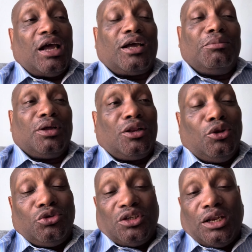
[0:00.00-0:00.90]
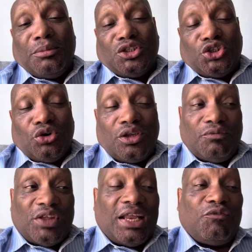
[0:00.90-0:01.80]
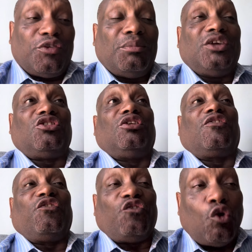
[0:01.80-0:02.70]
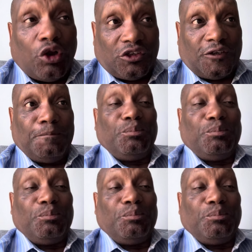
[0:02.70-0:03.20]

I come to the conclusion that a majority of that information is false.